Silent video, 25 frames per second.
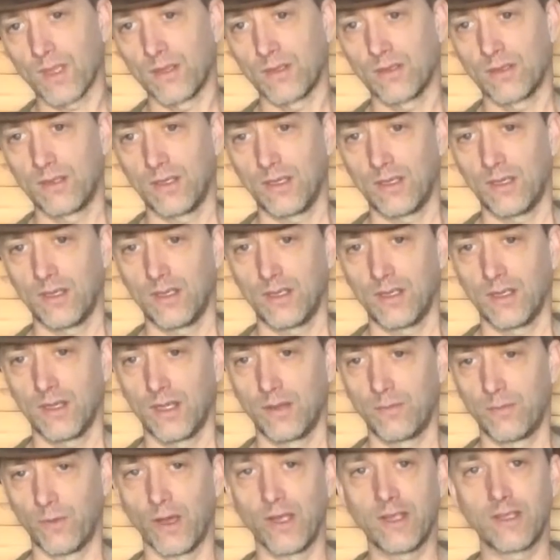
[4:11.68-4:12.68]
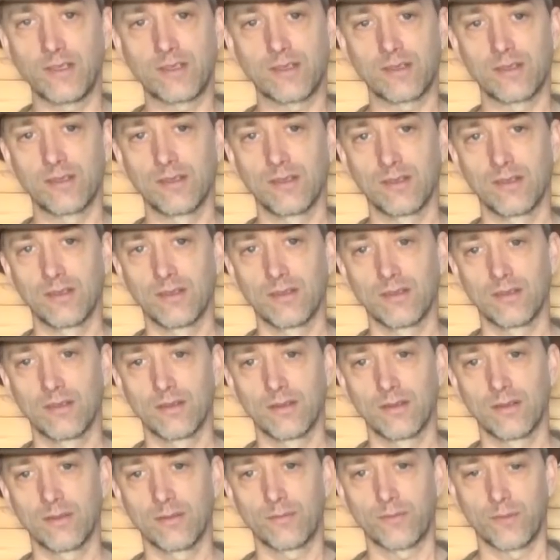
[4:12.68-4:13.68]
the advice
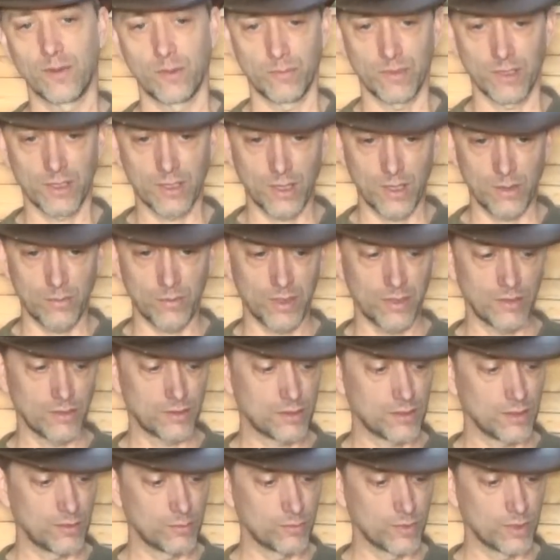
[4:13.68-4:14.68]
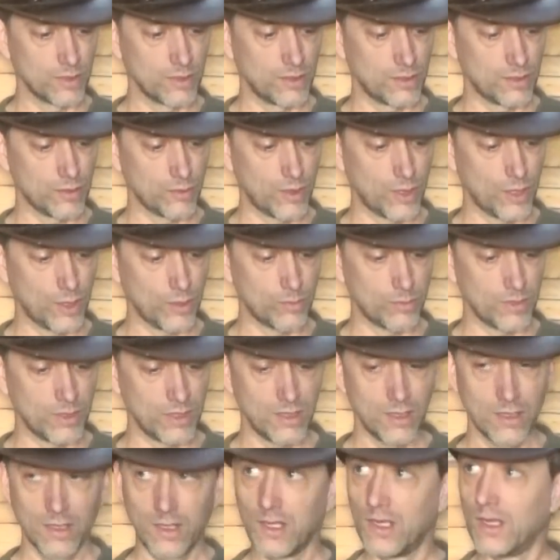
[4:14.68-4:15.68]
from the comments, they really do help
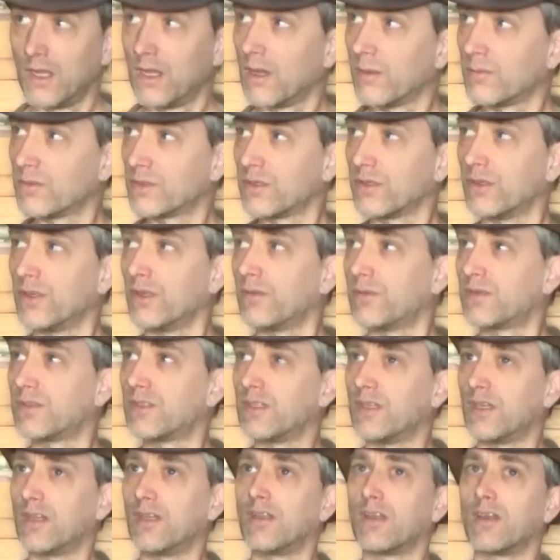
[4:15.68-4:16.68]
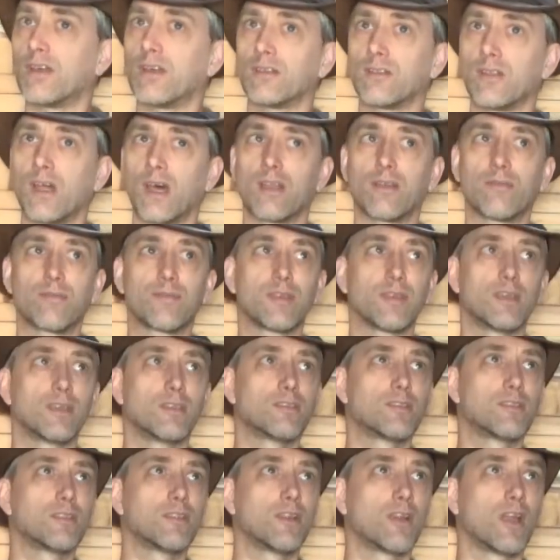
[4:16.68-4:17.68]
me. I'm sure you've seen a lot of
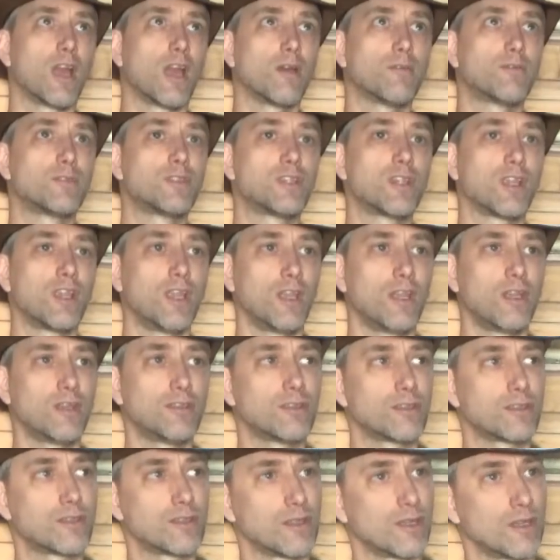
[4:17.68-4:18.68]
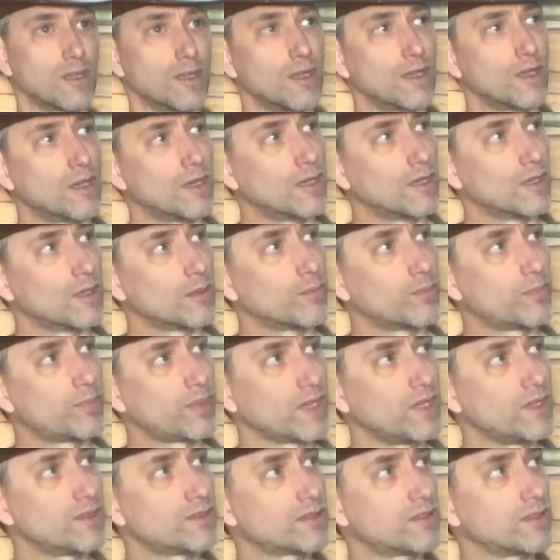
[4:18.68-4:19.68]
things here have changed
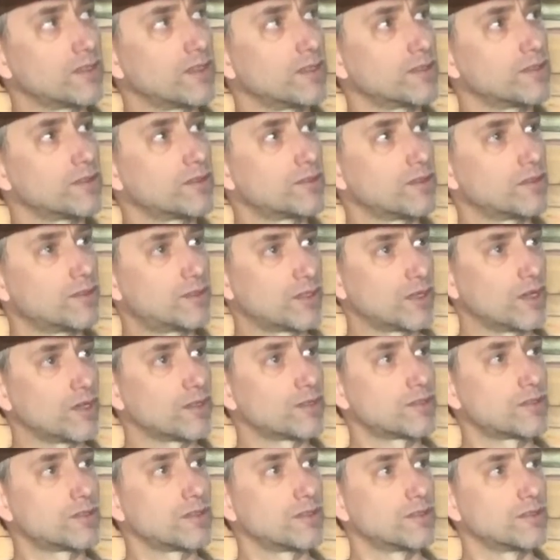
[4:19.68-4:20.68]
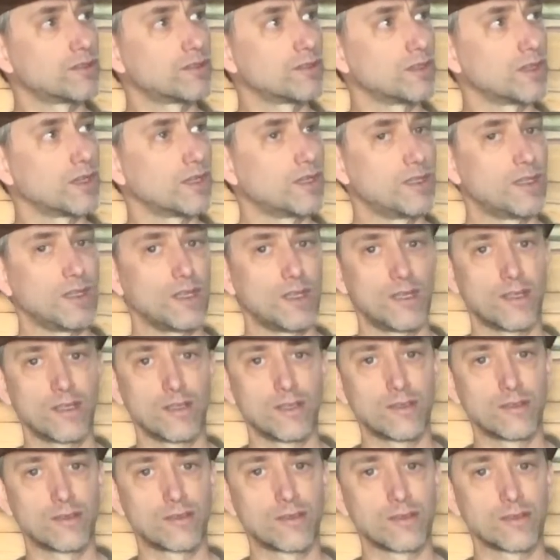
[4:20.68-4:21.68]
based on suggestions and
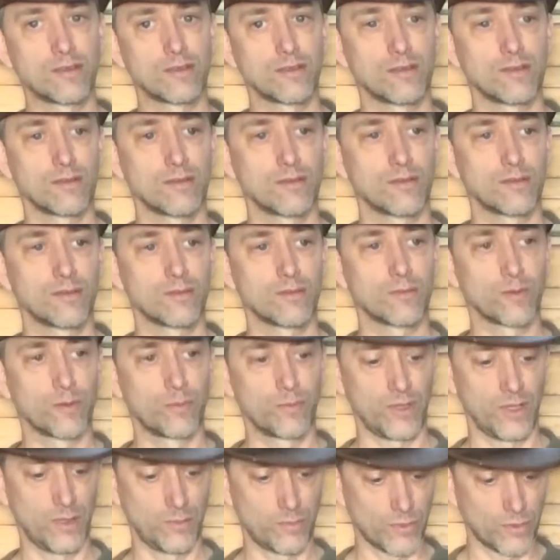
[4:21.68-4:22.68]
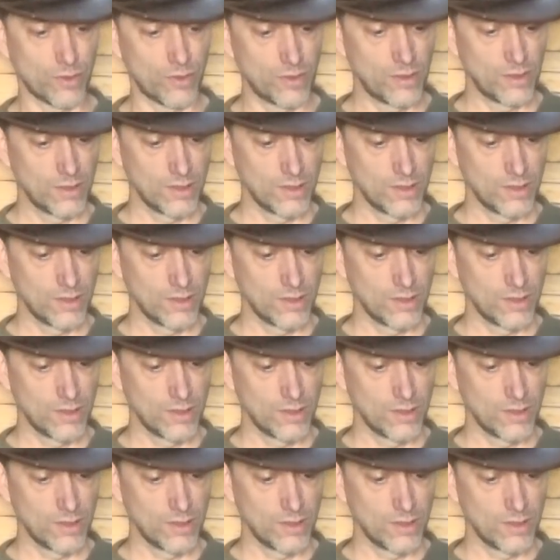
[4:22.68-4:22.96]
ideas from people.